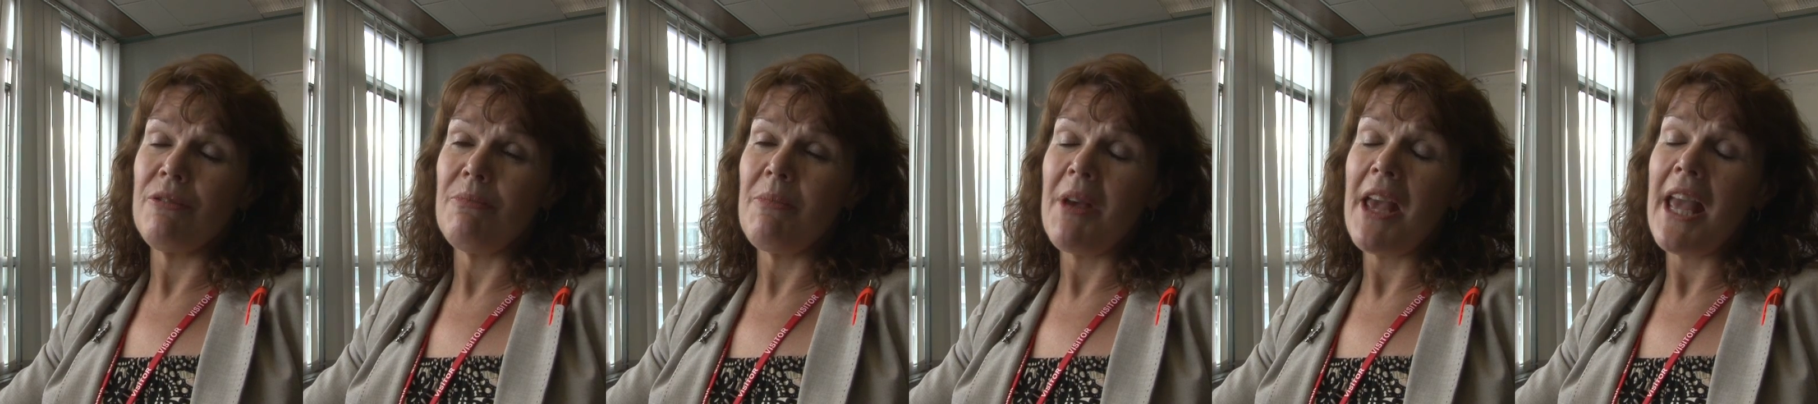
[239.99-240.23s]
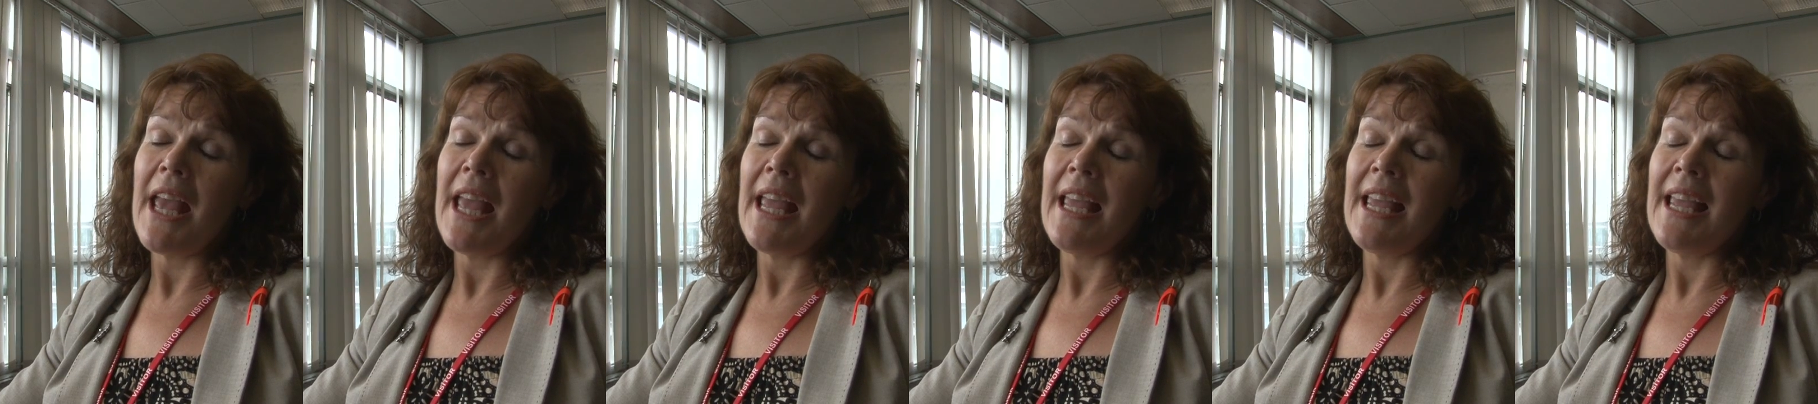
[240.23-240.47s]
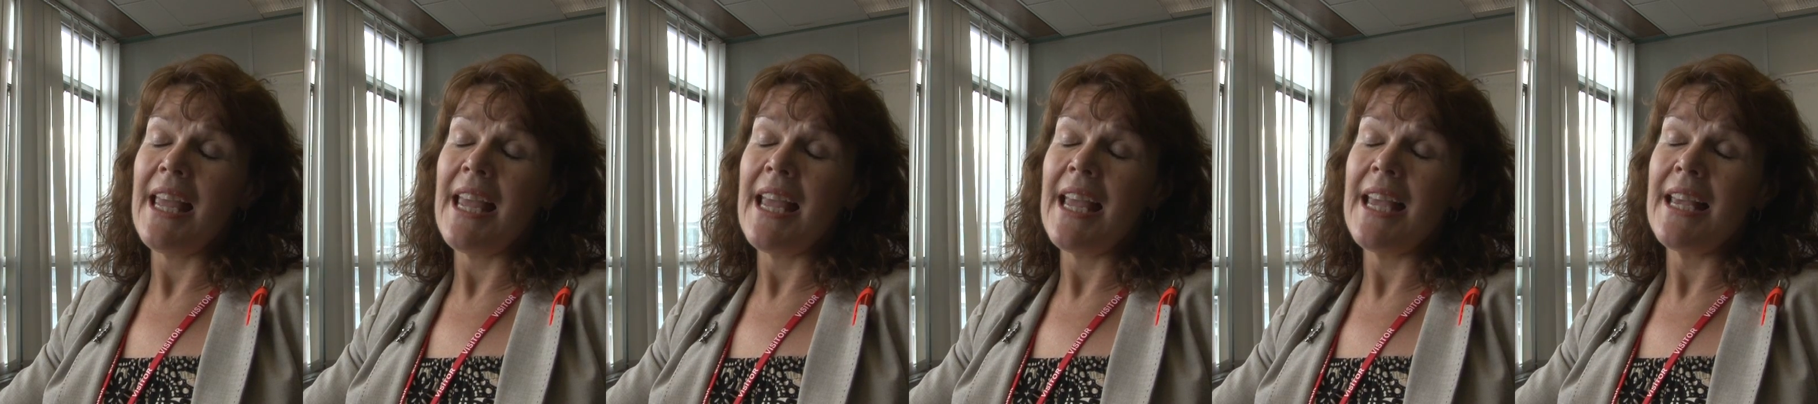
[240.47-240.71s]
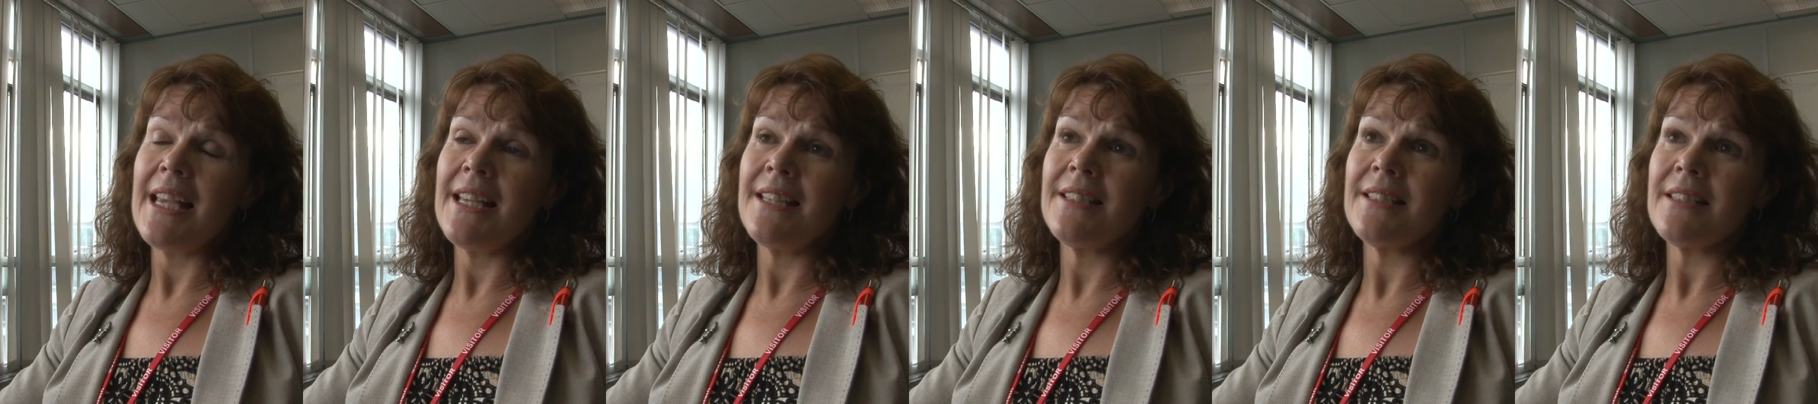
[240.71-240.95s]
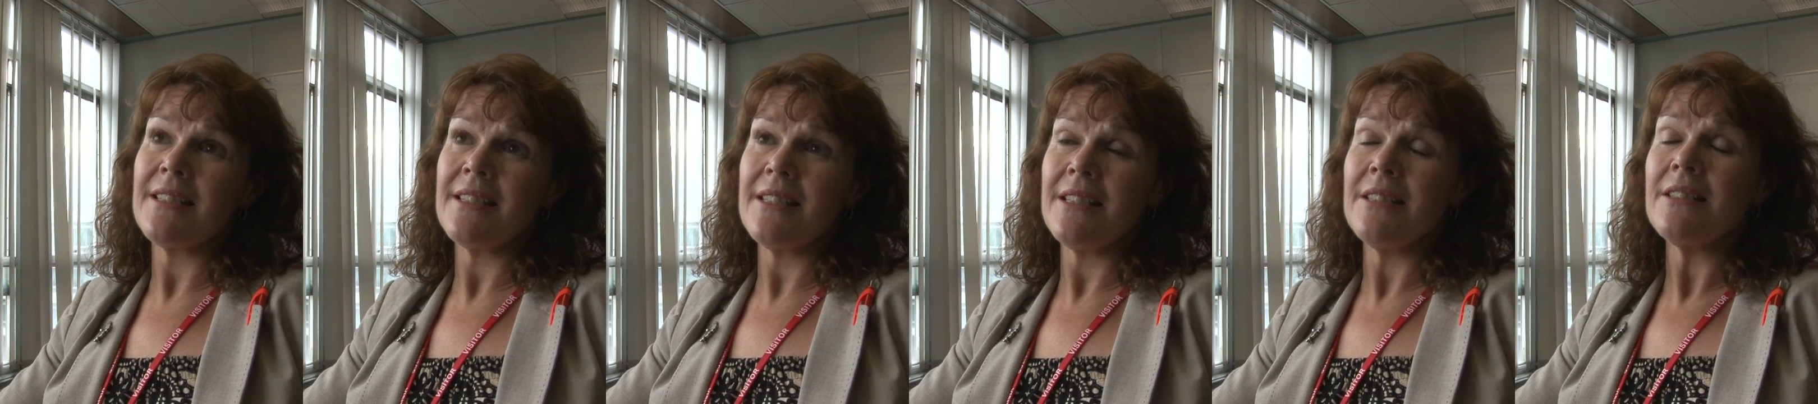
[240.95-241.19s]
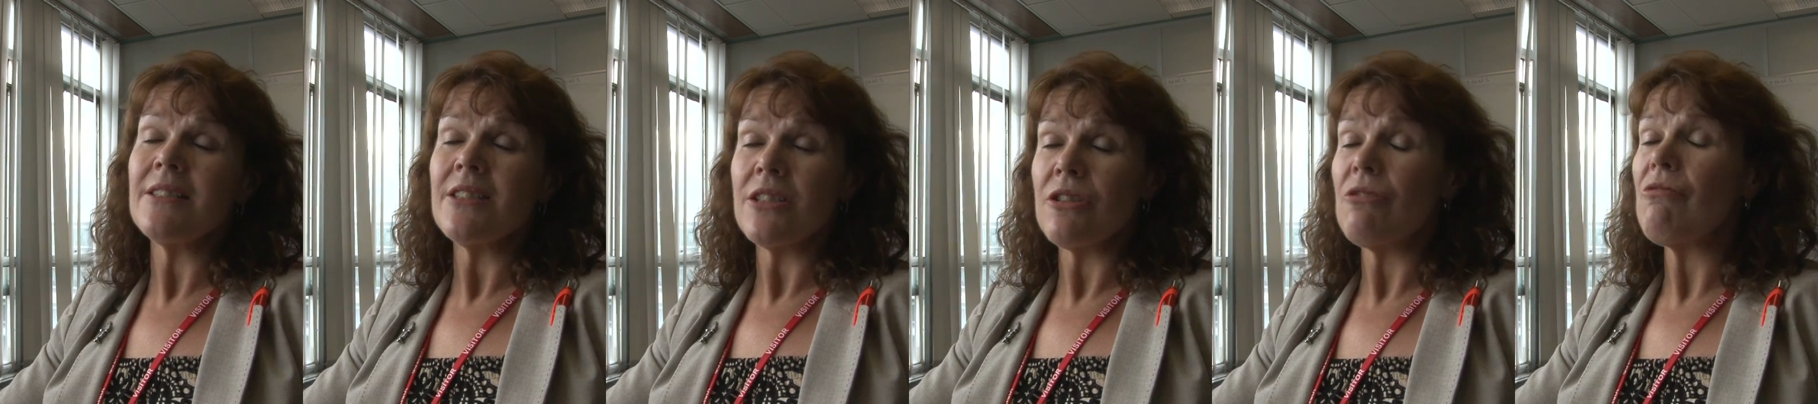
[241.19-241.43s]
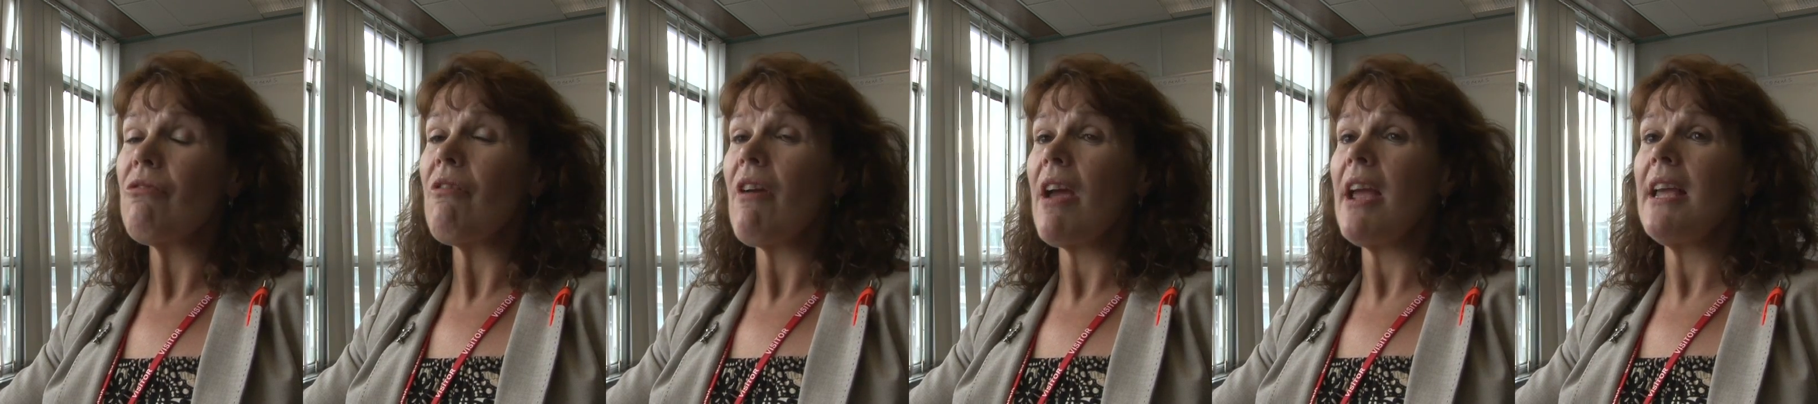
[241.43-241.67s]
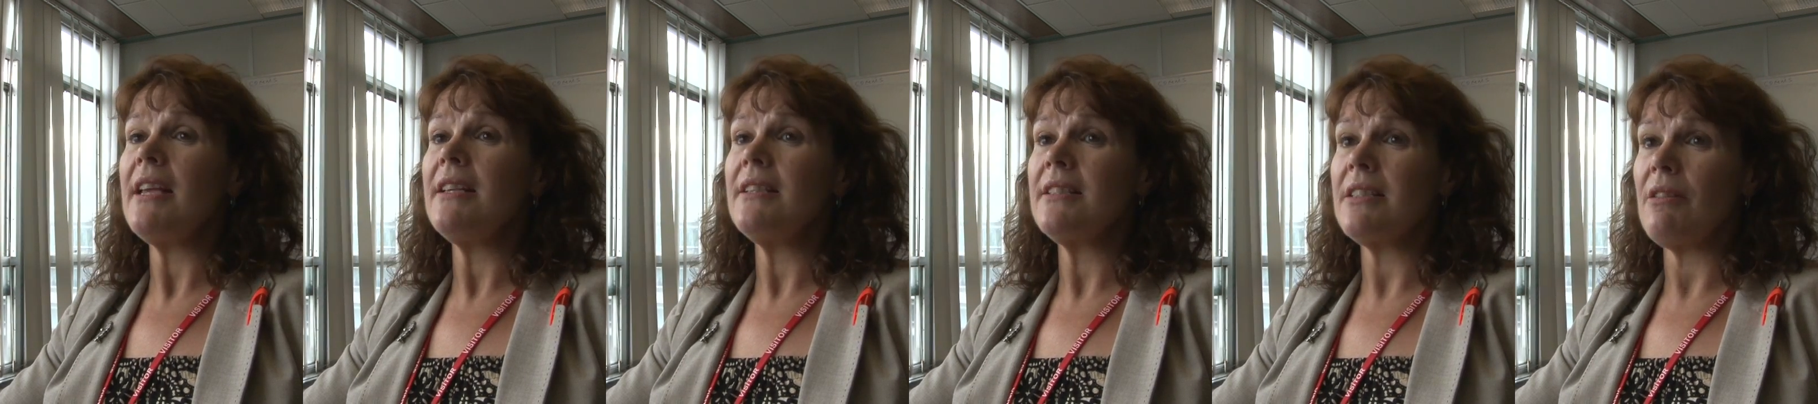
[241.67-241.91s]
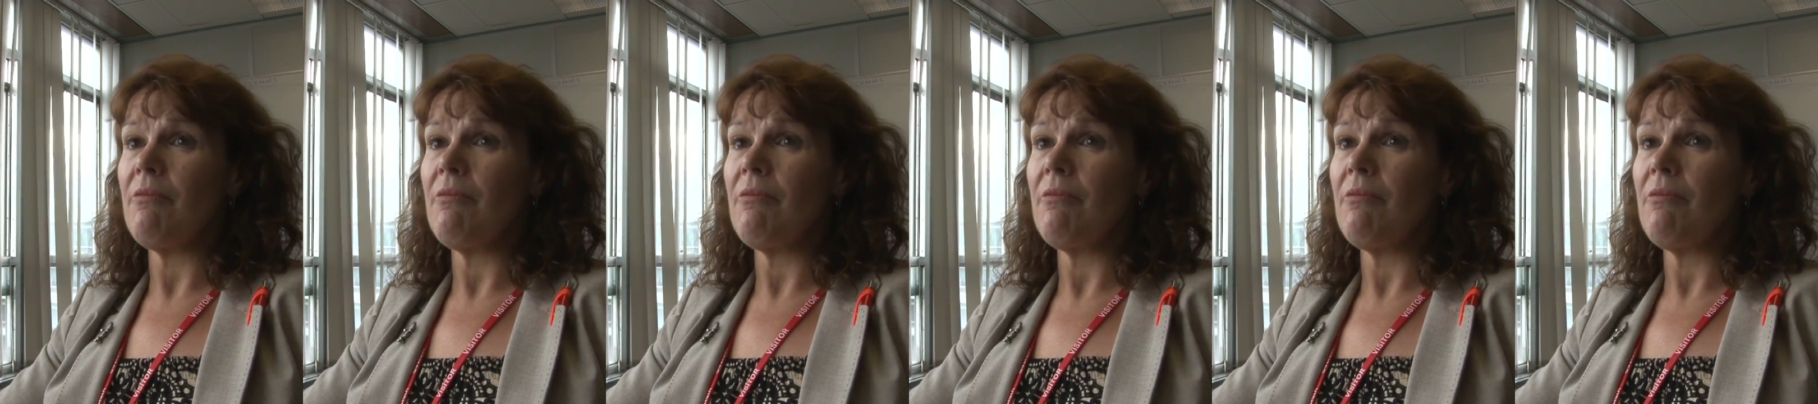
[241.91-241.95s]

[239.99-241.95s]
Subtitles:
me is to raise